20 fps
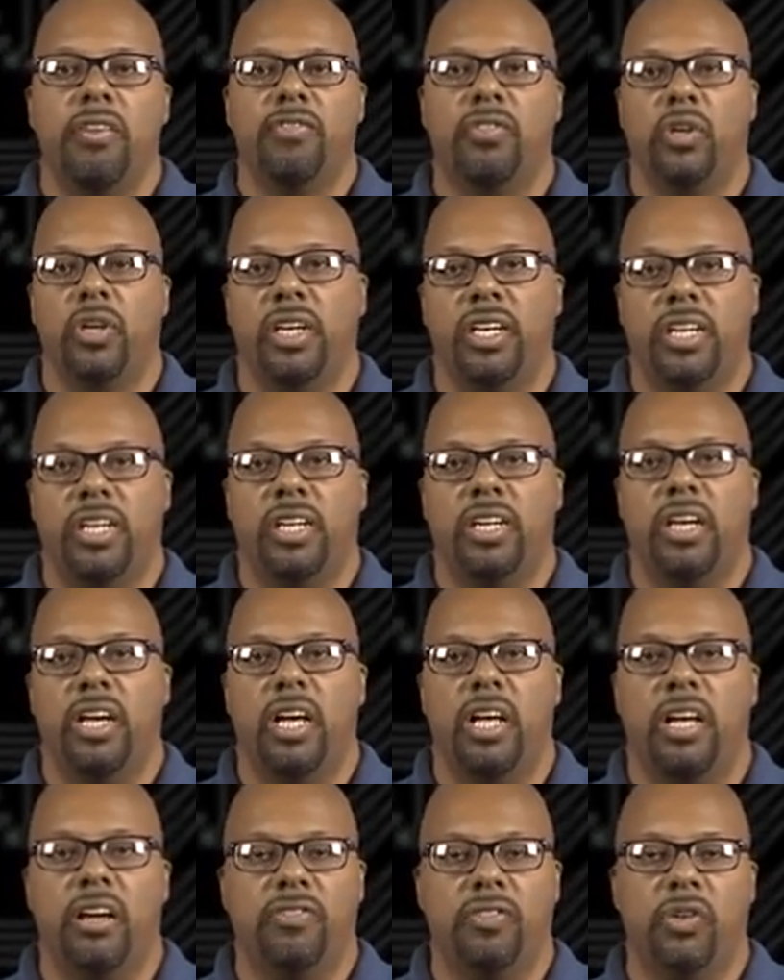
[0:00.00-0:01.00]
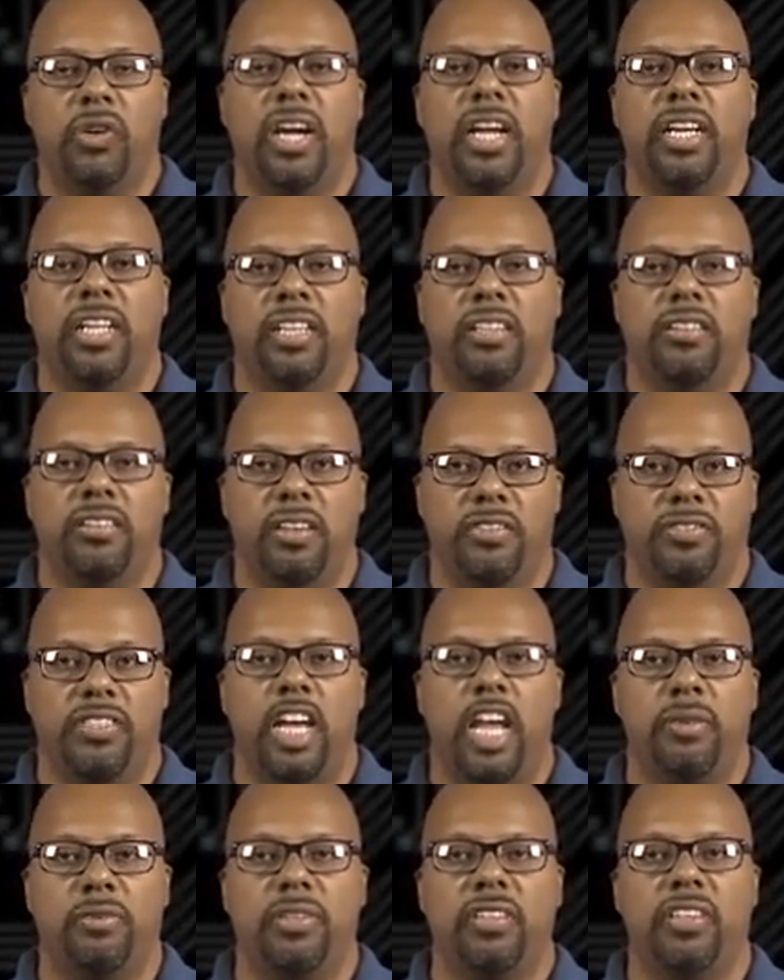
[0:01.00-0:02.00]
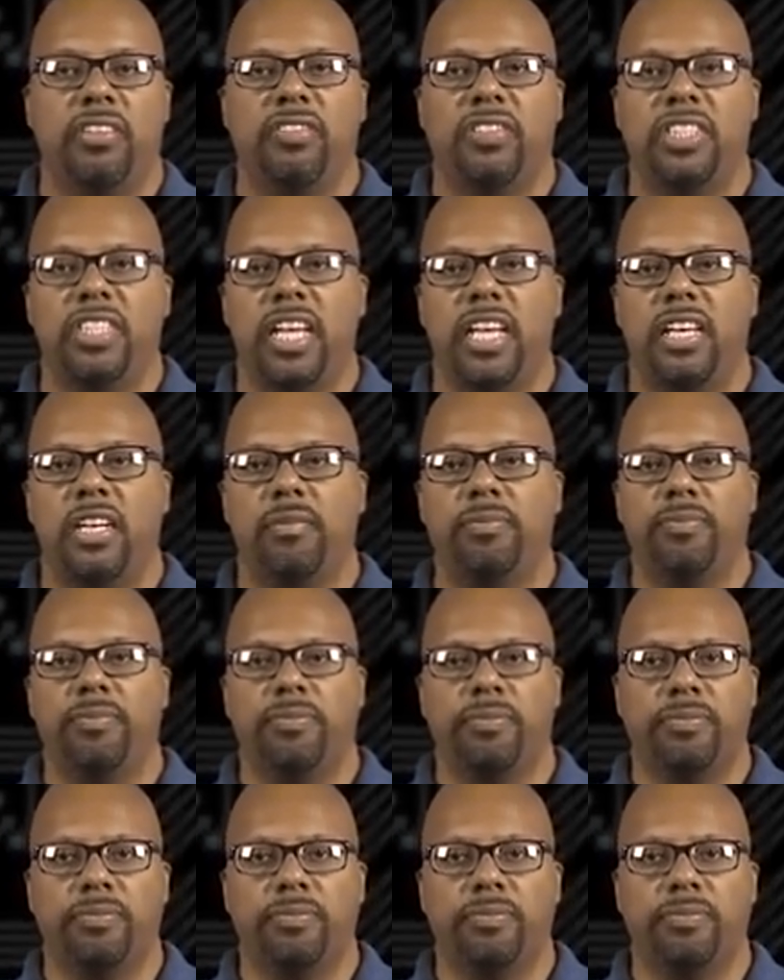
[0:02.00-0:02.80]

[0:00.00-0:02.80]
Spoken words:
A variety of types of different data.